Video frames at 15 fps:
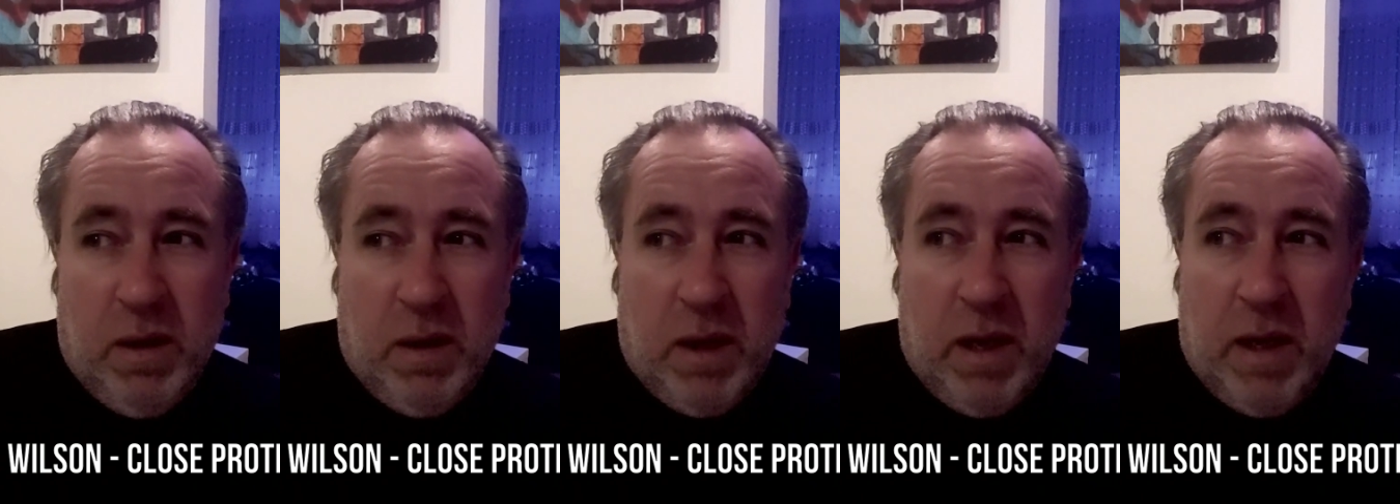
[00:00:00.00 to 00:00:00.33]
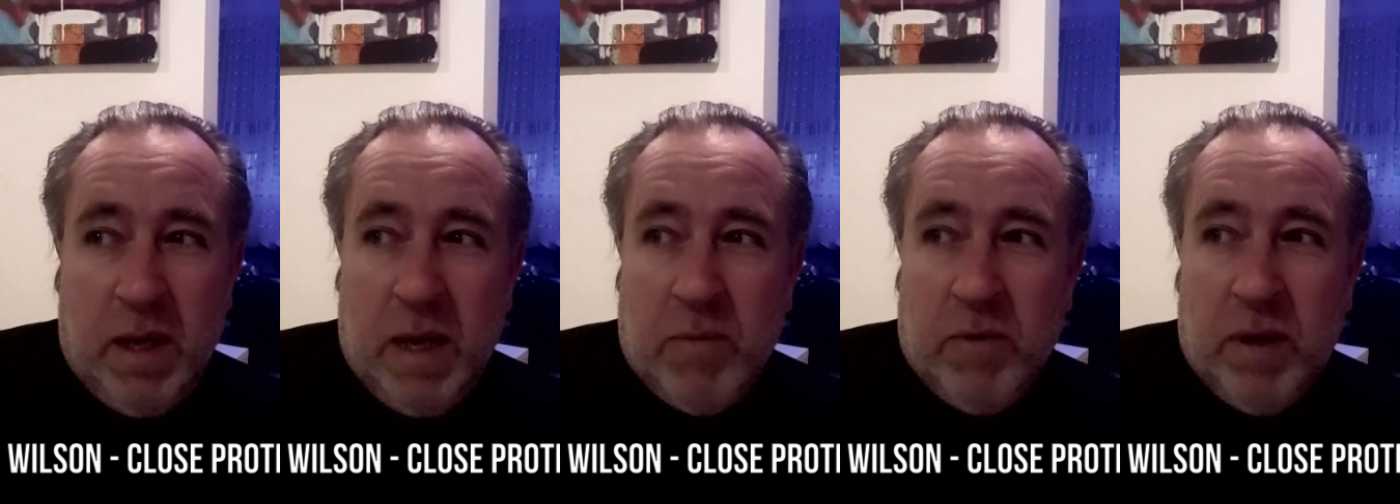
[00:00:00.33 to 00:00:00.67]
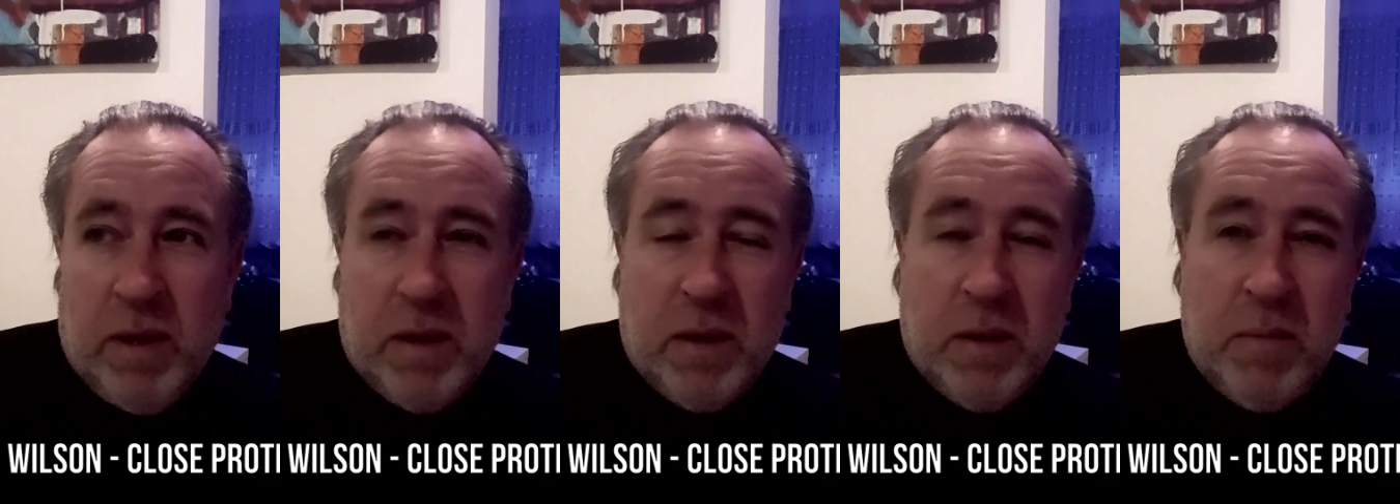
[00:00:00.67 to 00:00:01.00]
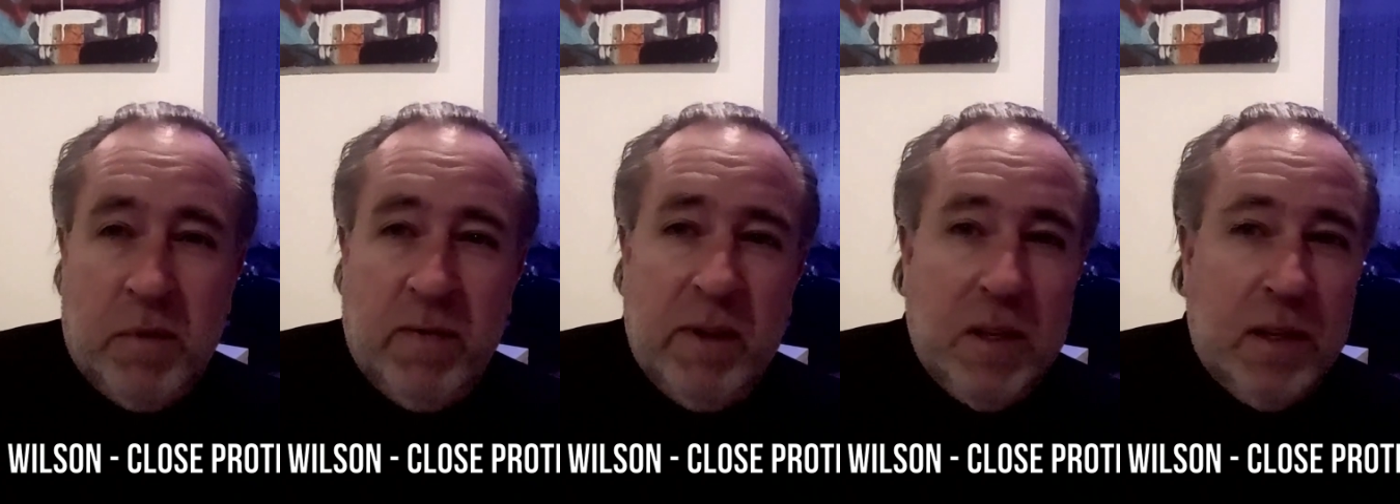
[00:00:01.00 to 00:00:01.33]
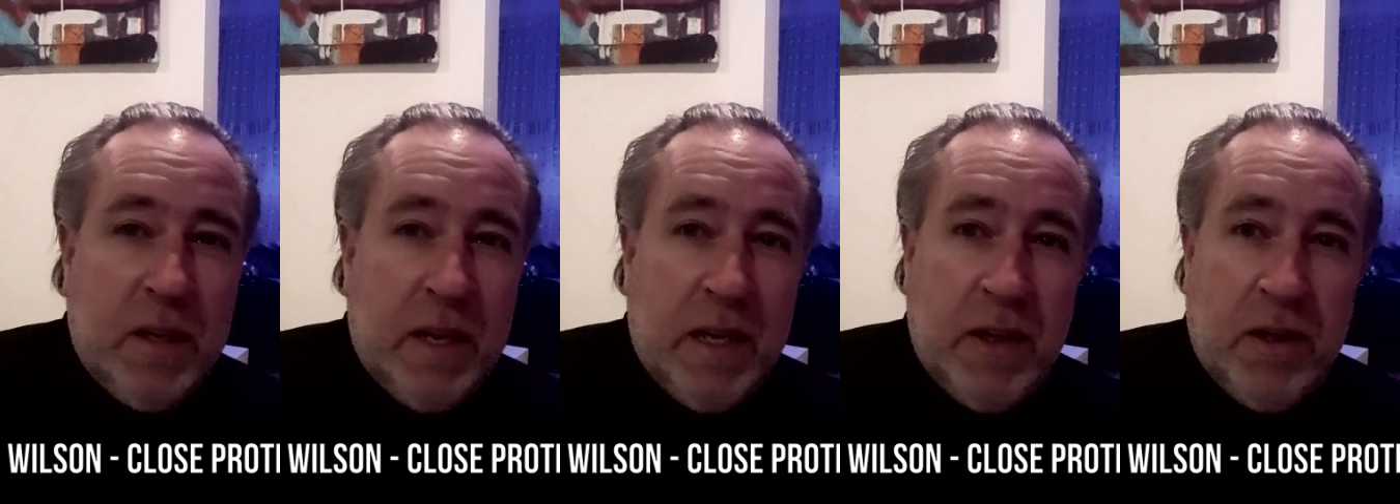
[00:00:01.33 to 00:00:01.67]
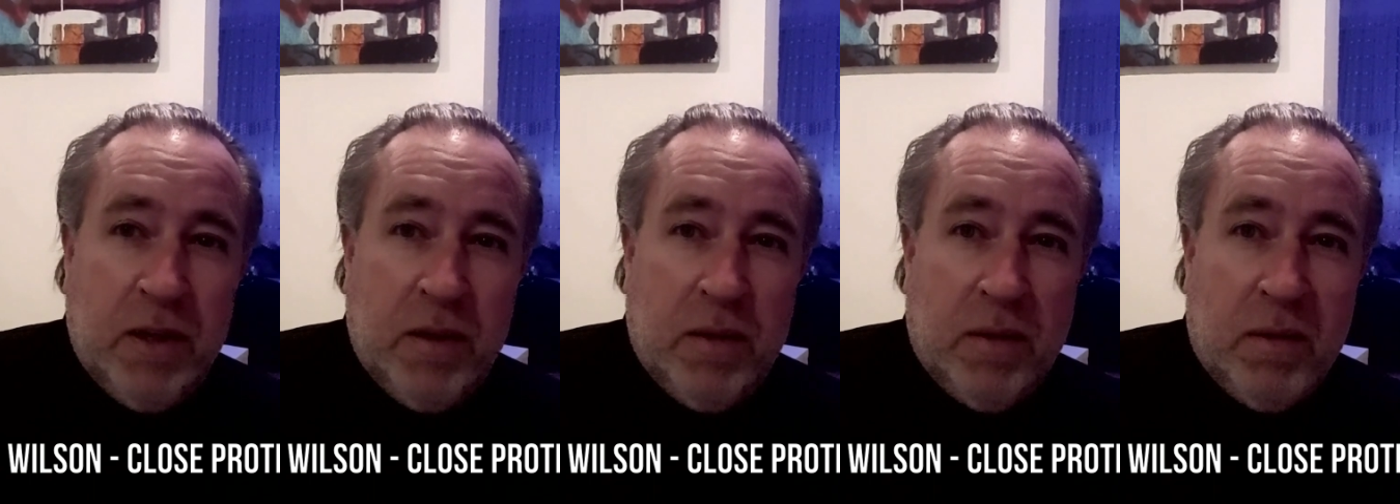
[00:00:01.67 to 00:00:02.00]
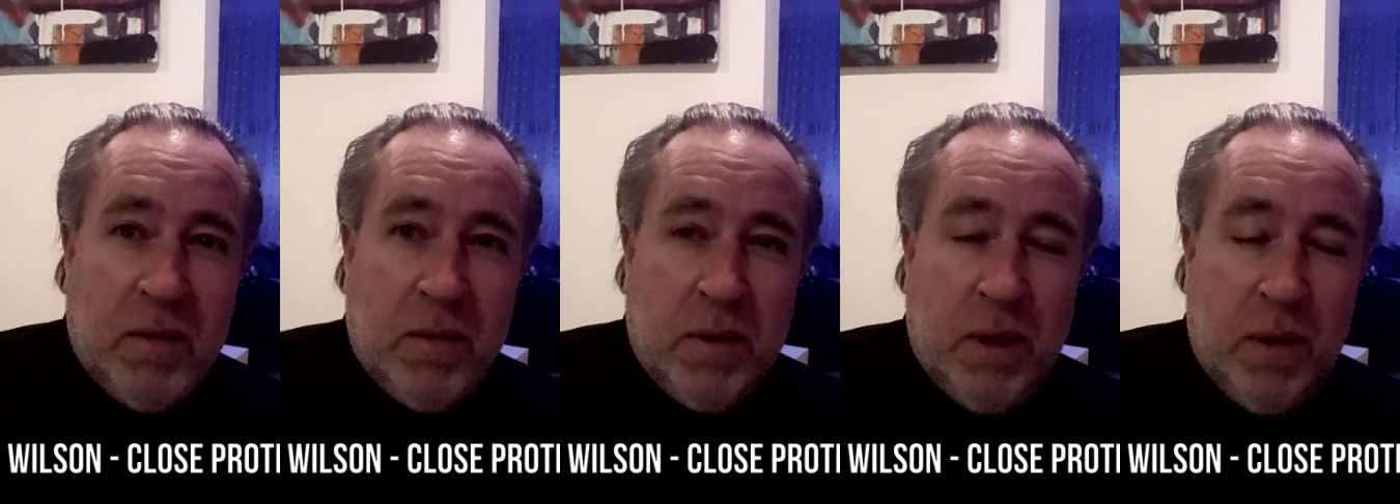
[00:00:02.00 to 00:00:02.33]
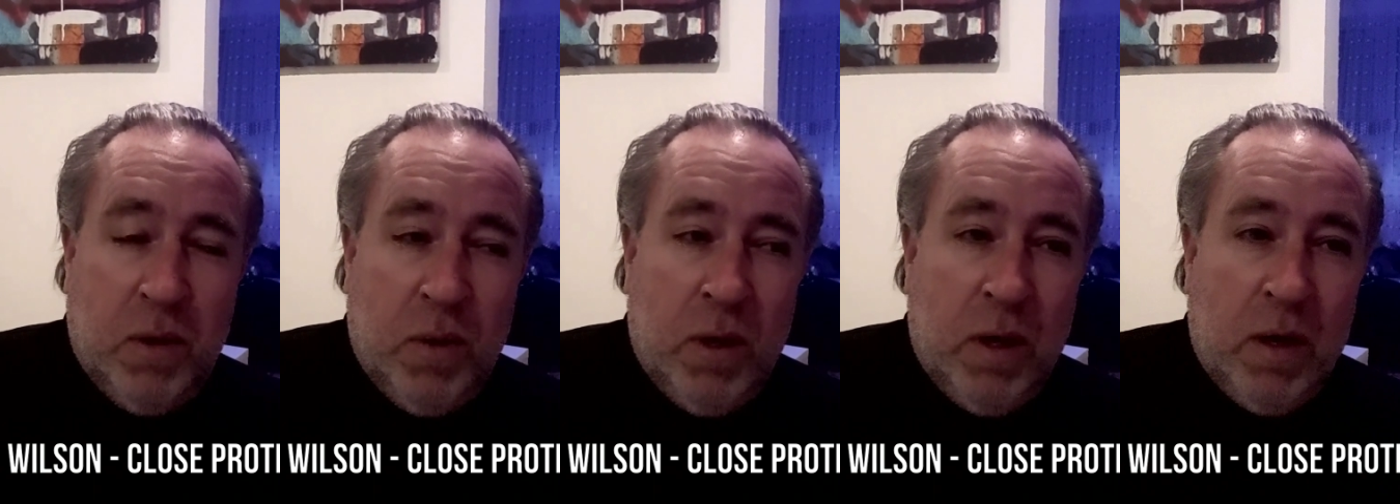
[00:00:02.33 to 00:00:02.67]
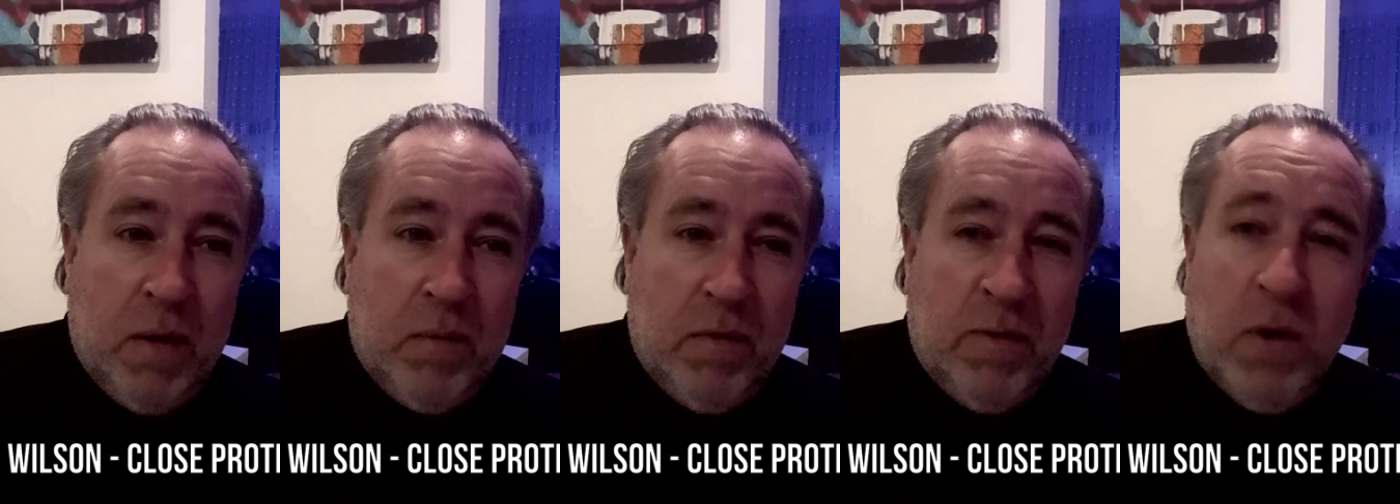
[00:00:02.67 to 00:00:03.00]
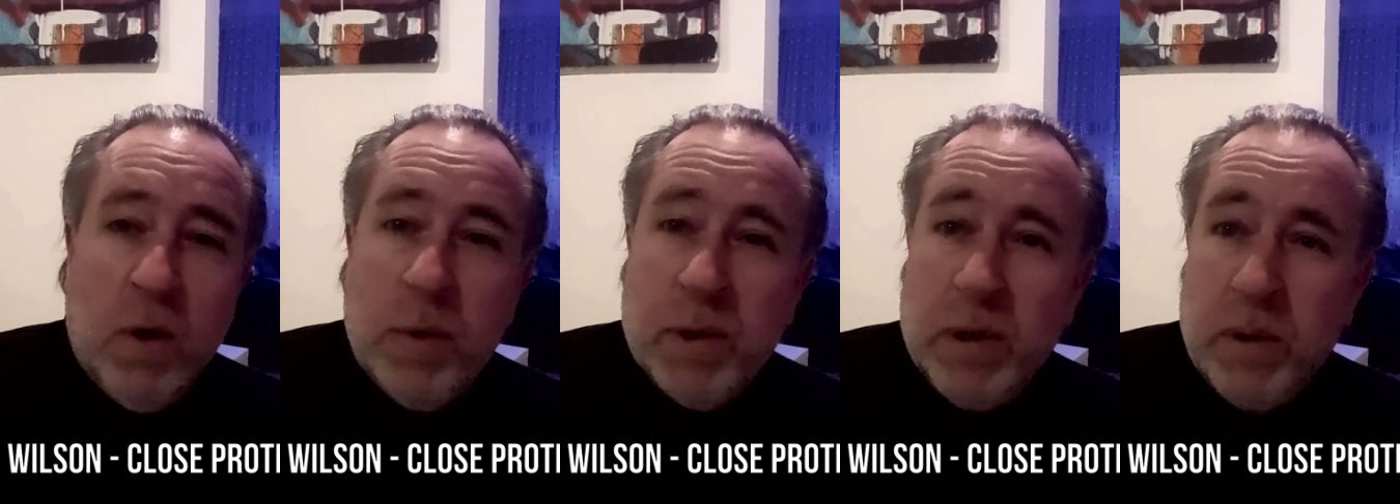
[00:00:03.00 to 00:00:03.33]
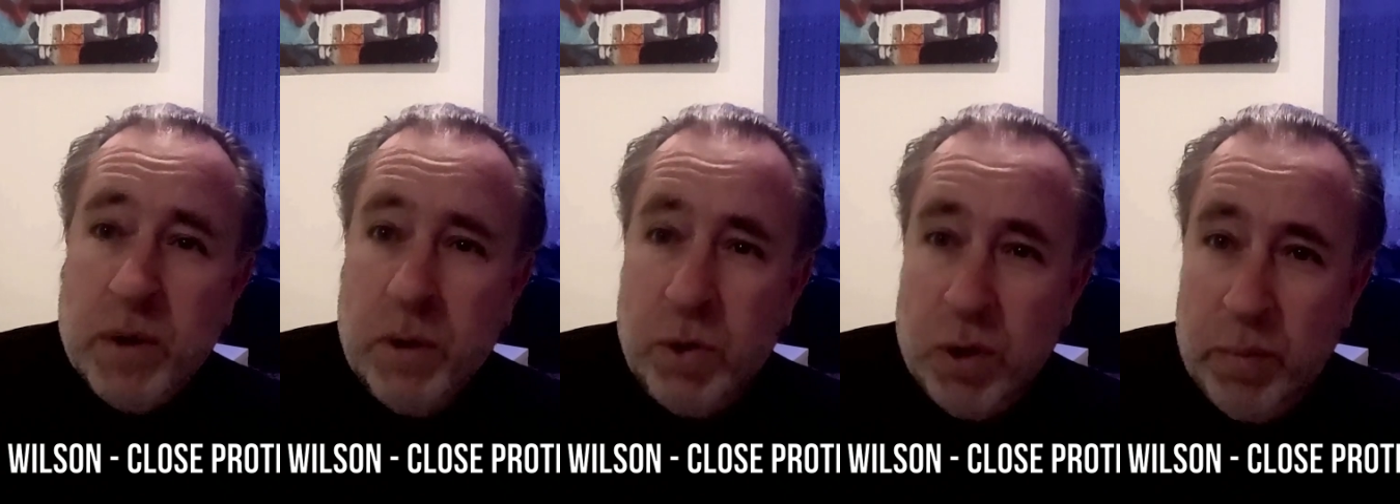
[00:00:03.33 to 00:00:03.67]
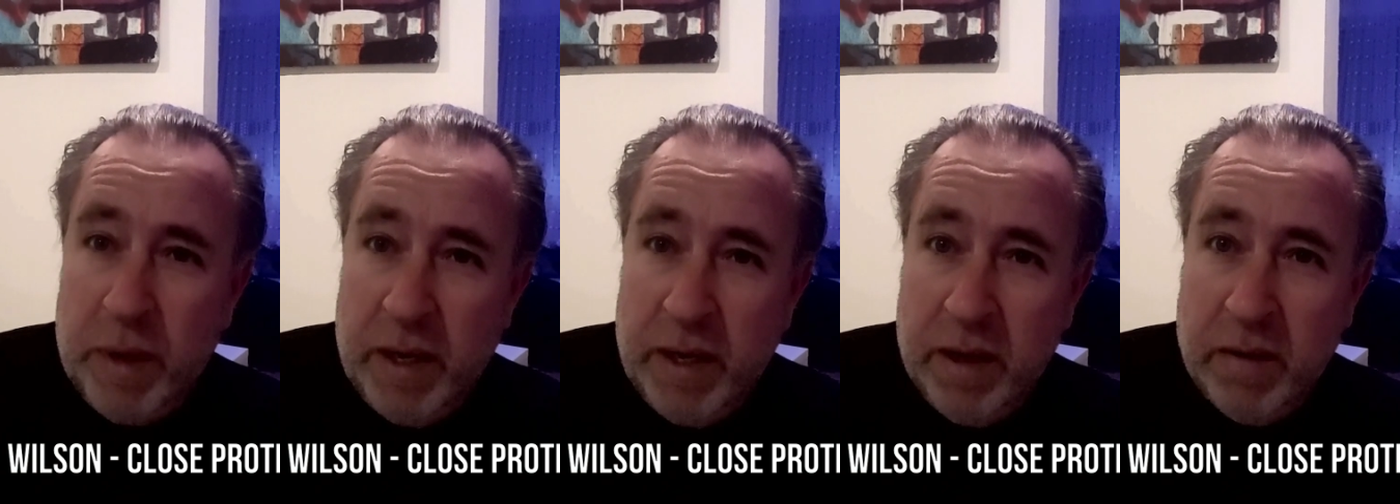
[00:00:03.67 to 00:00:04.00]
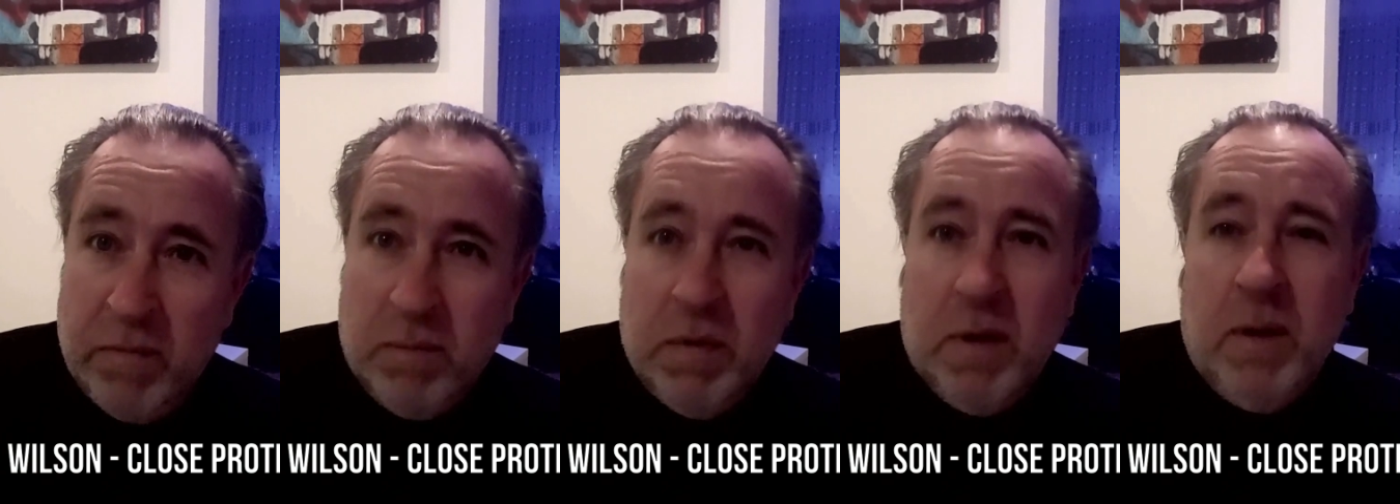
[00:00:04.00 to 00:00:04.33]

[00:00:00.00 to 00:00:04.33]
kidnap, ransom, investigations. So follow us on social media.